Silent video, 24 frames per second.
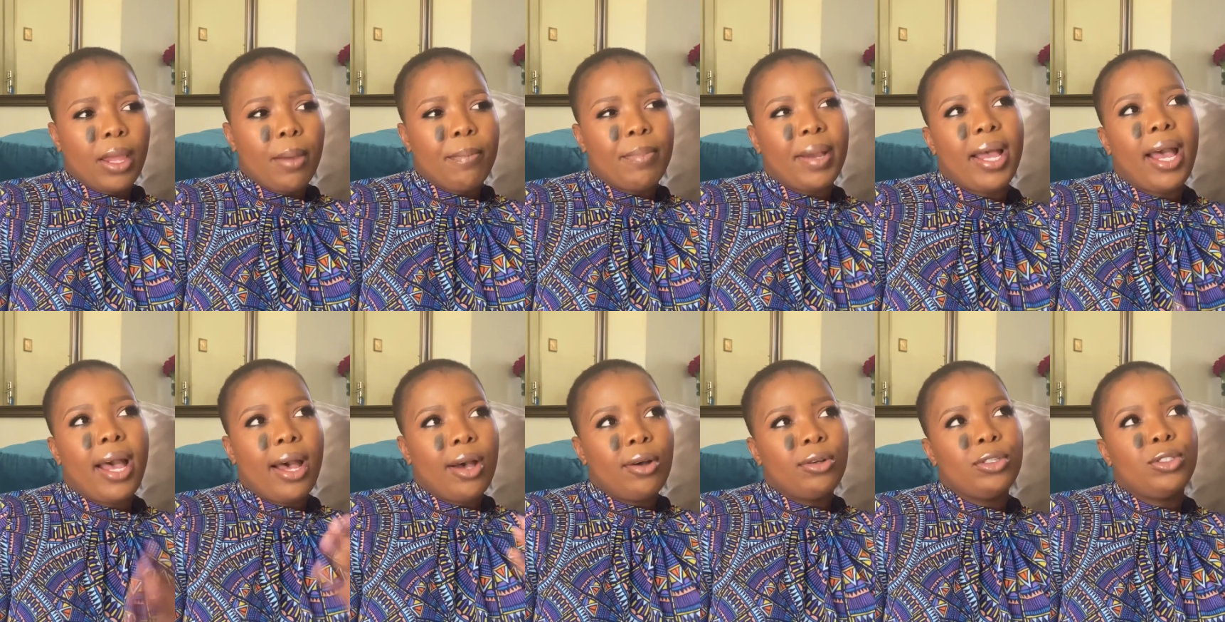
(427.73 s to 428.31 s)
But
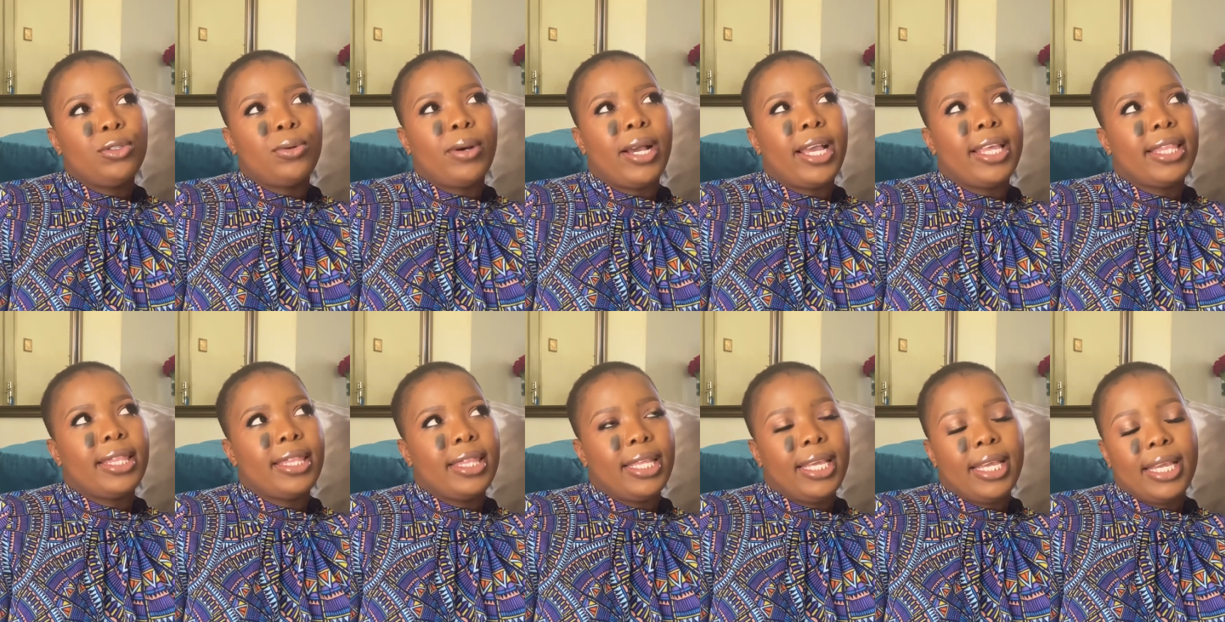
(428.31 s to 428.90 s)
how do I
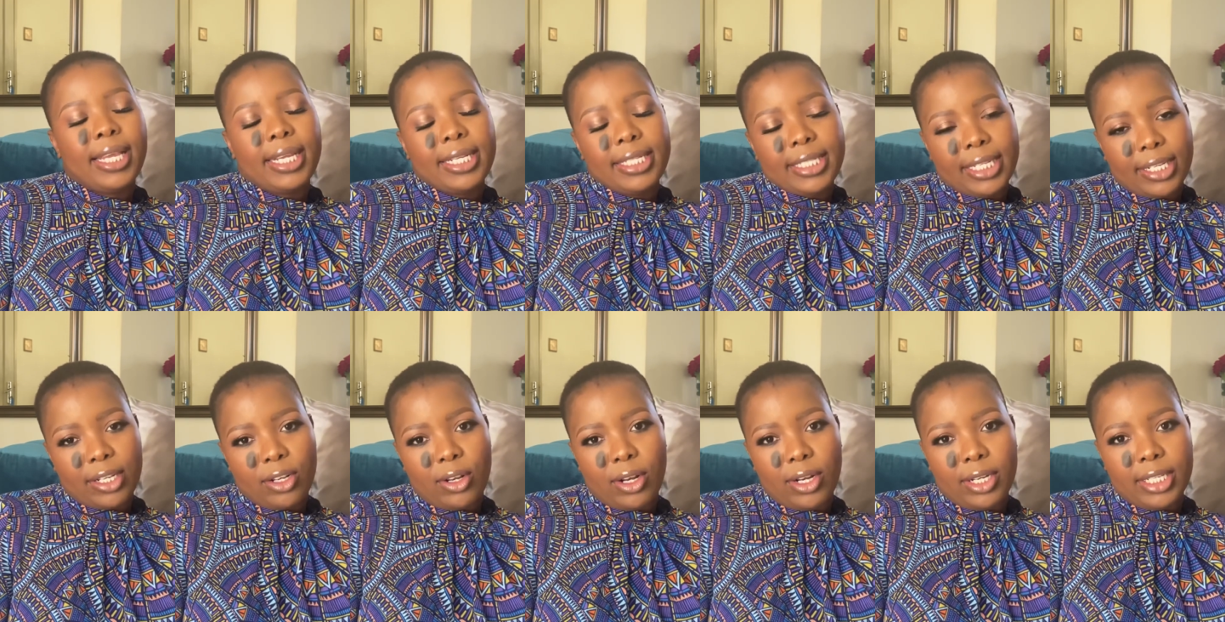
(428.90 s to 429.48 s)
think
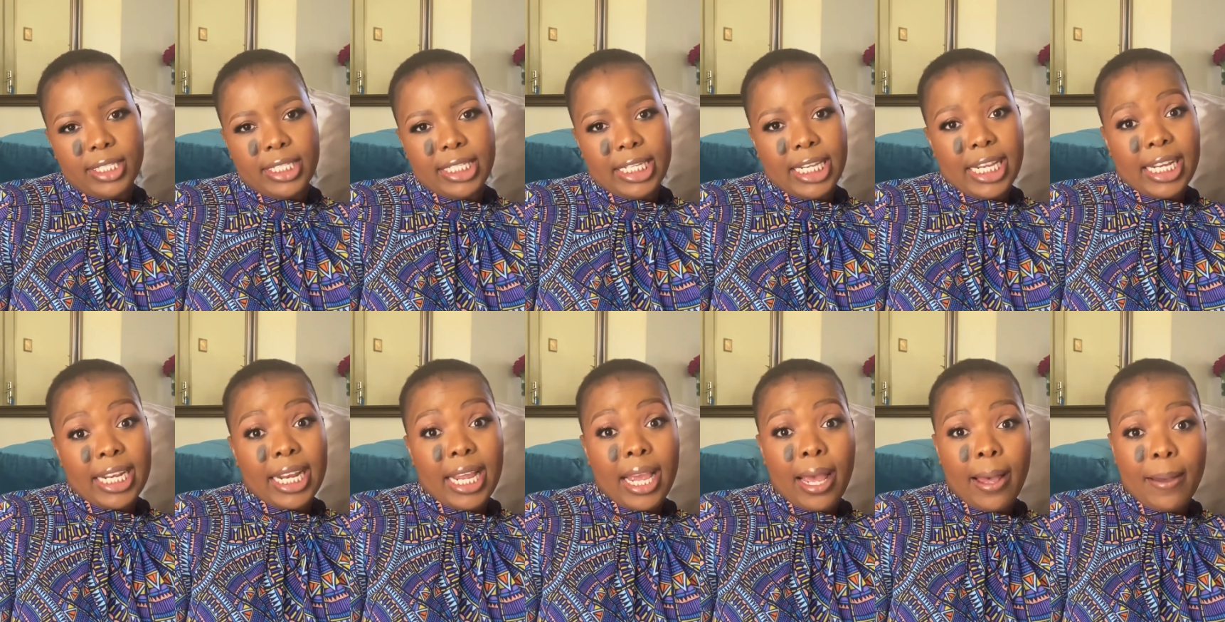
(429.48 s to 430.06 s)
technology
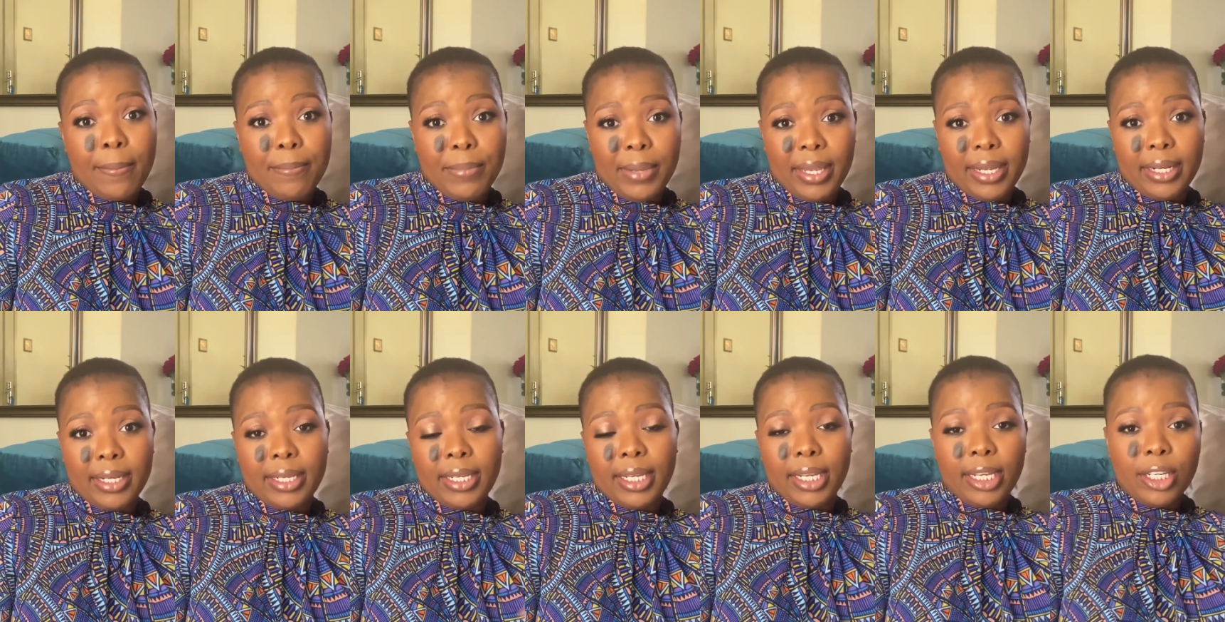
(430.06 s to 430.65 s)
can come
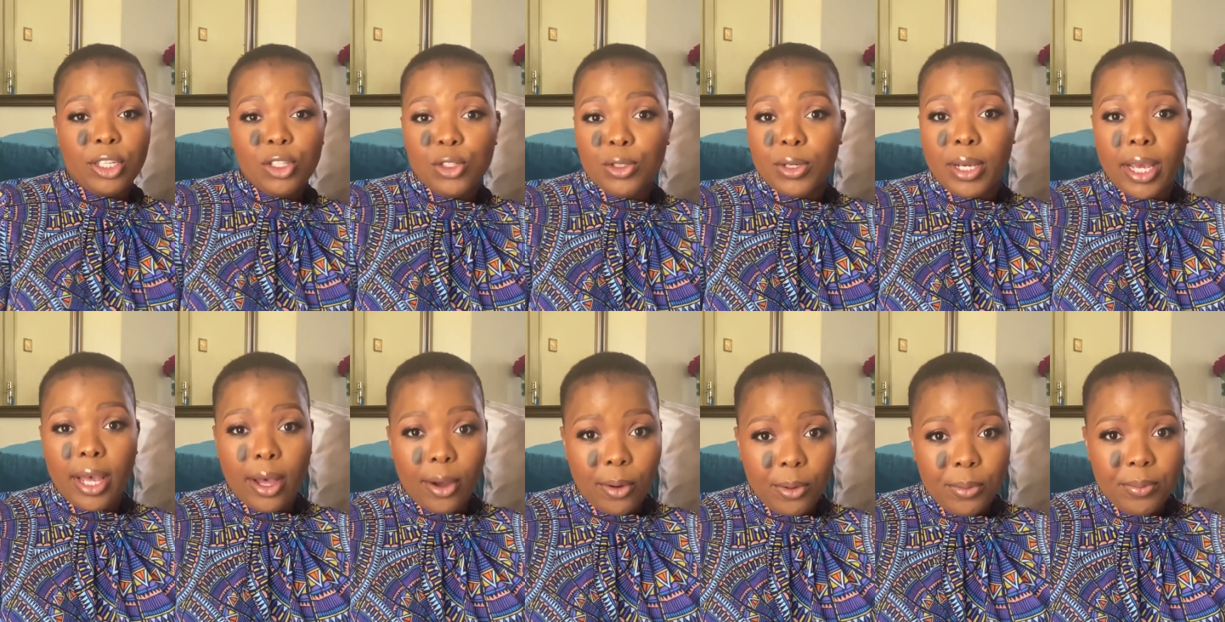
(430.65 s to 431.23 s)
into
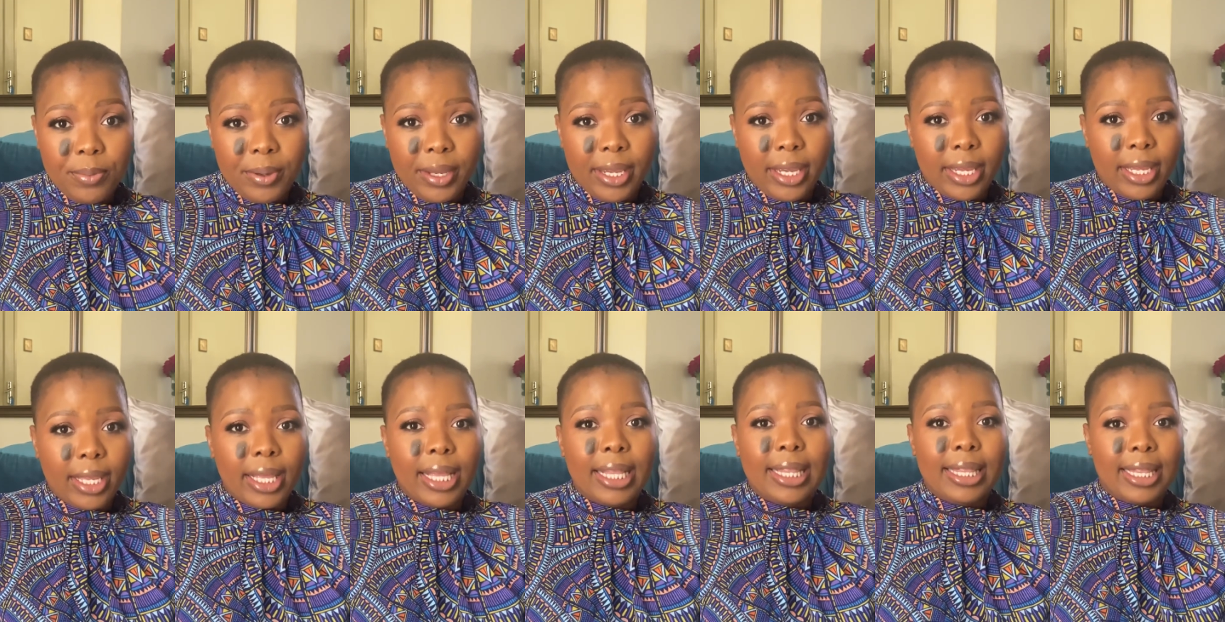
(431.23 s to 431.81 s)
helping
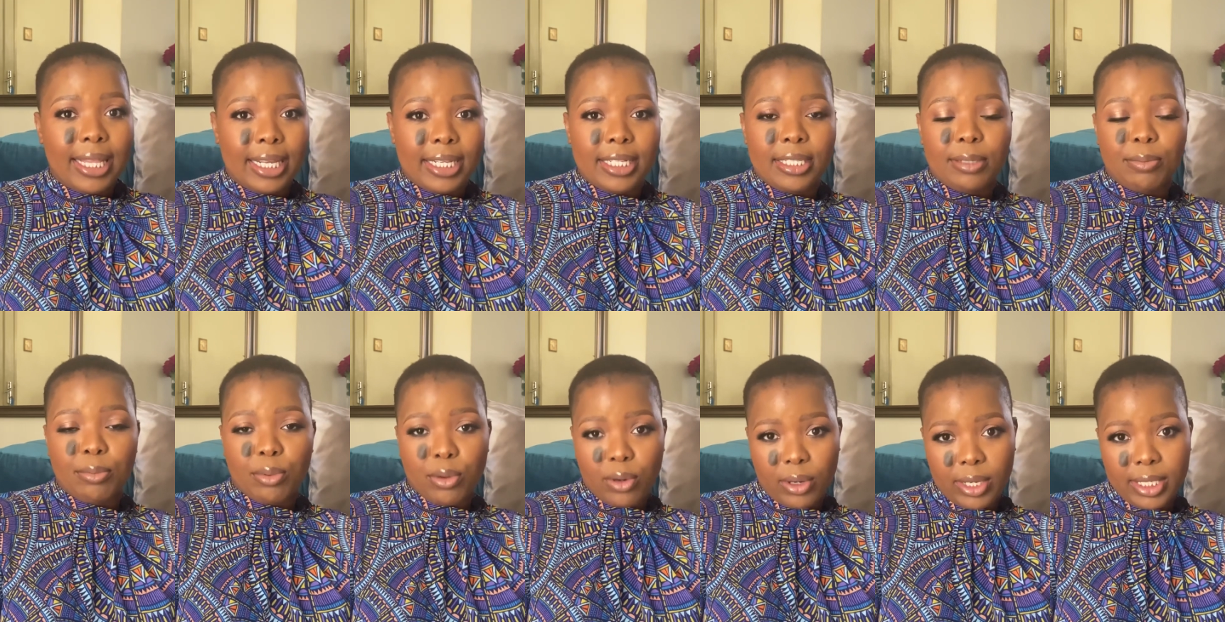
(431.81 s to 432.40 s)
this
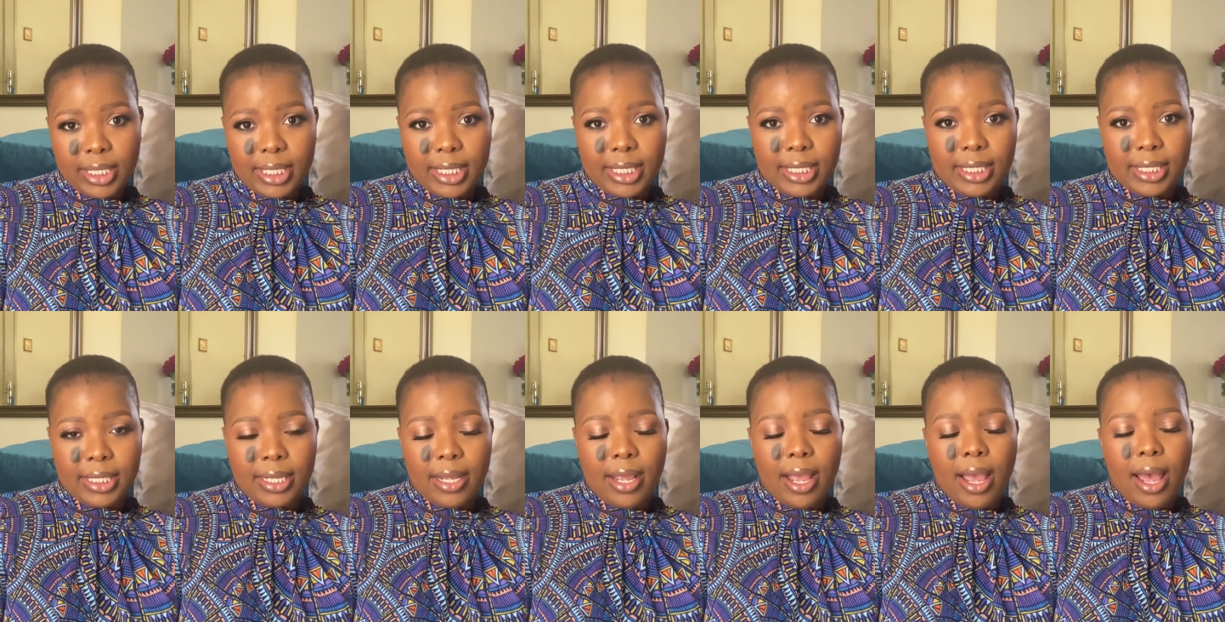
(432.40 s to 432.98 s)
process?